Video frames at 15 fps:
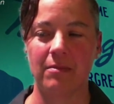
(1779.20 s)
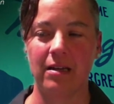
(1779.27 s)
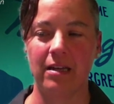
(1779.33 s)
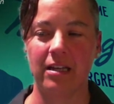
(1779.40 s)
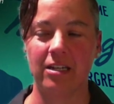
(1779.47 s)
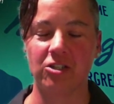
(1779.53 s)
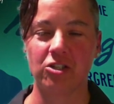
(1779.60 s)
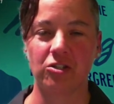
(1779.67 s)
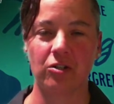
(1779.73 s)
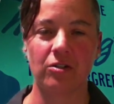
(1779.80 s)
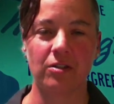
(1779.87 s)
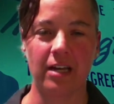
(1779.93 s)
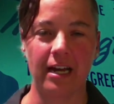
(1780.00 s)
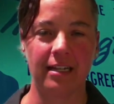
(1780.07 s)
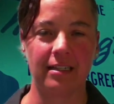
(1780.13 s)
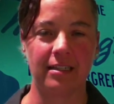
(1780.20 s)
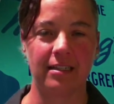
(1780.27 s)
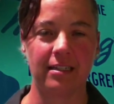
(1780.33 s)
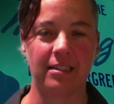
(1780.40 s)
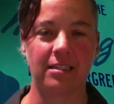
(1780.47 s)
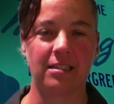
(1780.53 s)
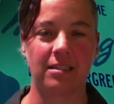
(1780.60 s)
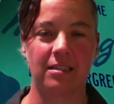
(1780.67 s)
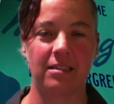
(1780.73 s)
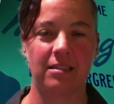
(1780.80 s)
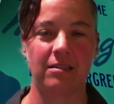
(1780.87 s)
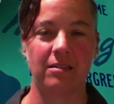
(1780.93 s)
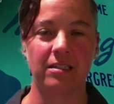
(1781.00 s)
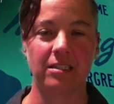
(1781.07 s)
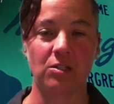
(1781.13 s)
ensure that this
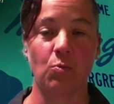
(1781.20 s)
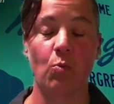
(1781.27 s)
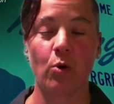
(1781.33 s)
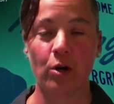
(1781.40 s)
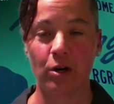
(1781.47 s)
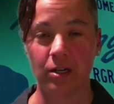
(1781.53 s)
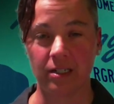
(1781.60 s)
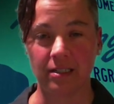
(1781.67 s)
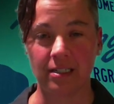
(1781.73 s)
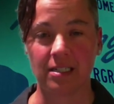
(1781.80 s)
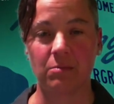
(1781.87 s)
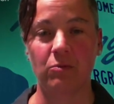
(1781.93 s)
work and this